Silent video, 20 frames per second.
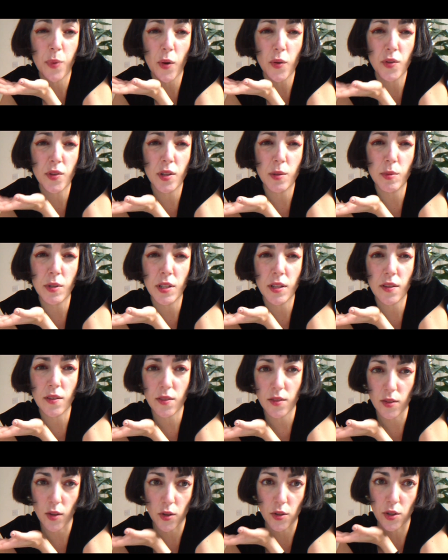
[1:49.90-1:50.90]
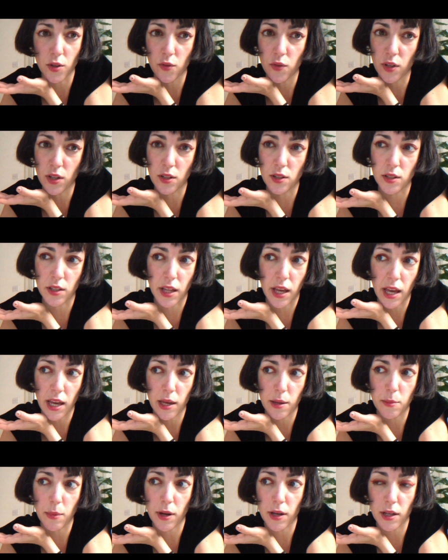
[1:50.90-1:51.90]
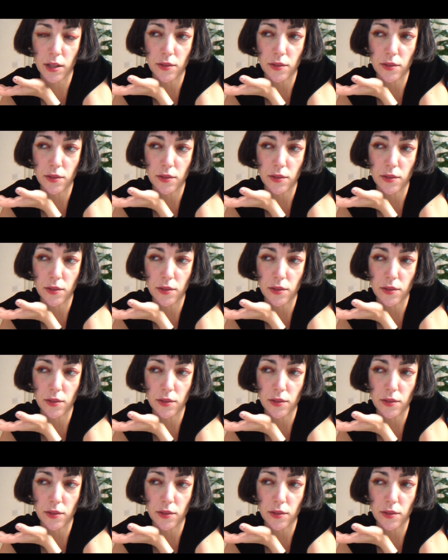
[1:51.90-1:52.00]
Possibly this is not a real name, I